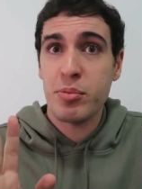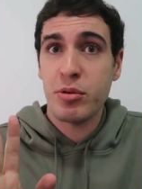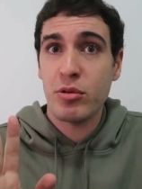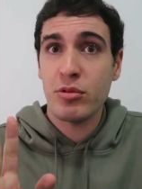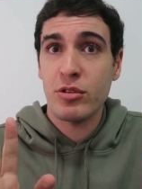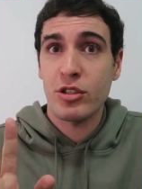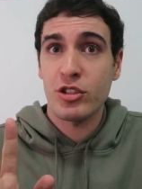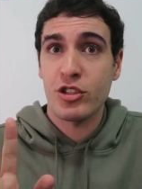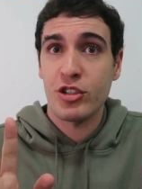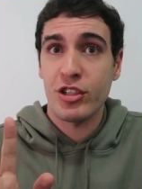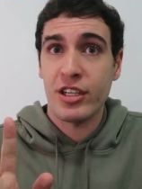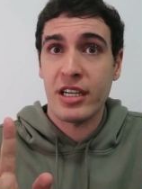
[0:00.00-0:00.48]

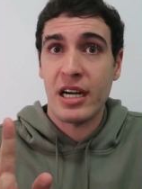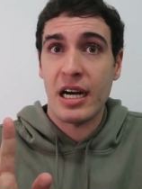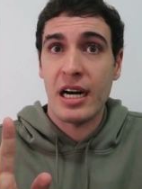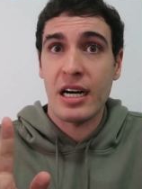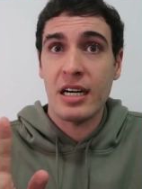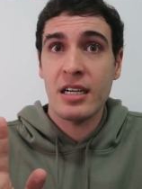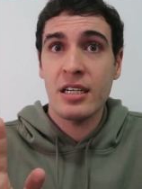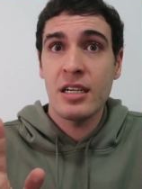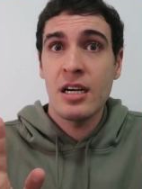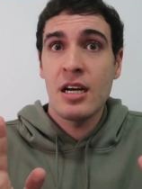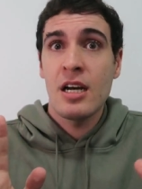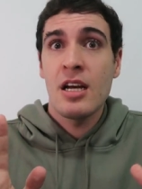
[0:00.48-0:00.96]
pulled the
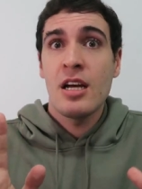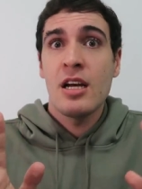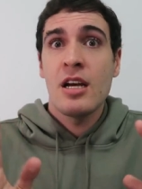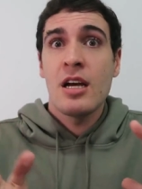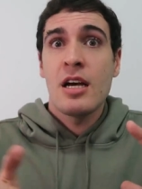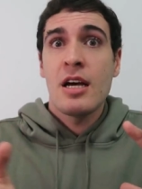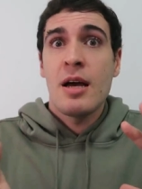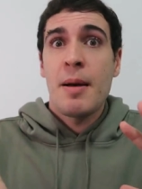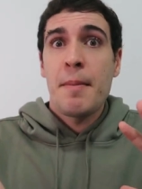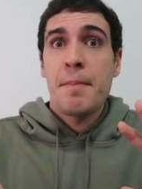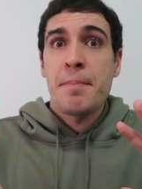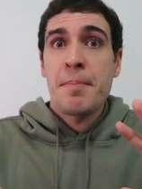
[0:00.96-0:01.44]
trigger,
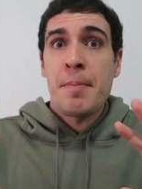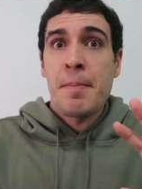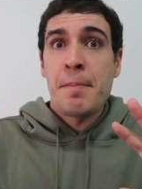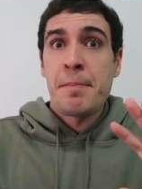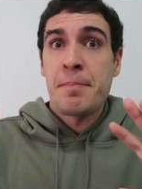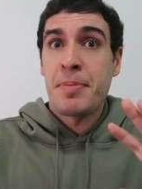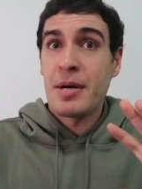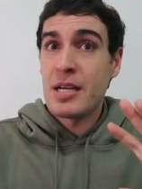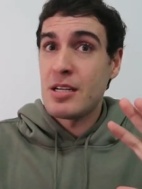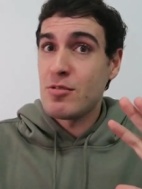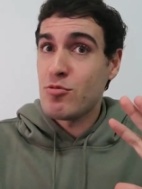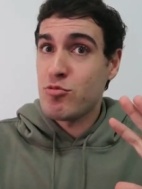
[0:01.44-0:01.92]

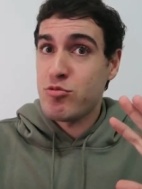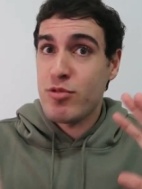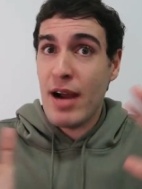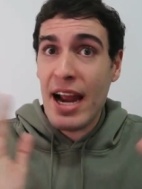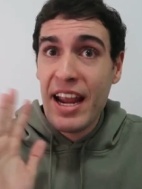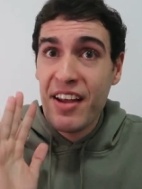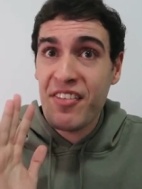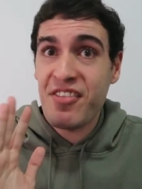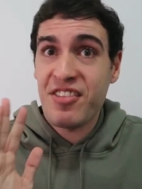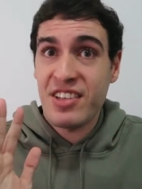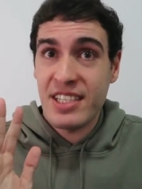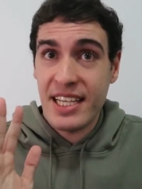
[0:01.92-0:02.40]
but
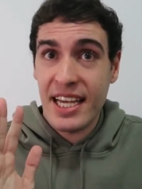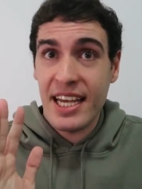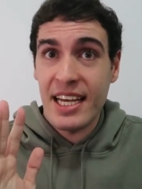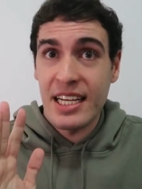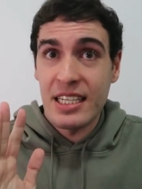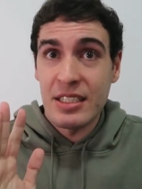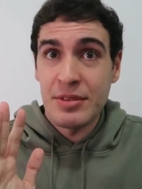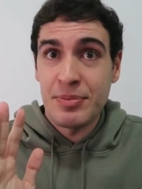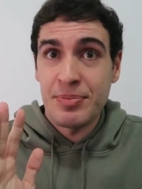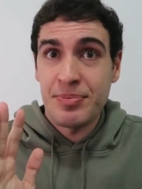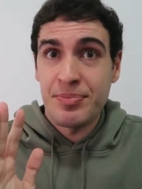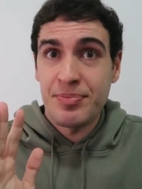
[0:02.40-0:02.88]
Rafe
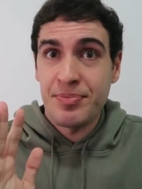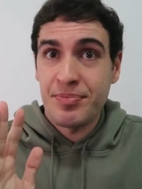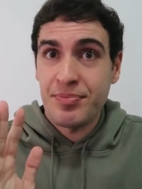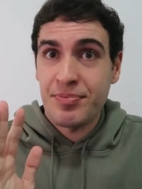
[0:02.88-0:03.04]
did.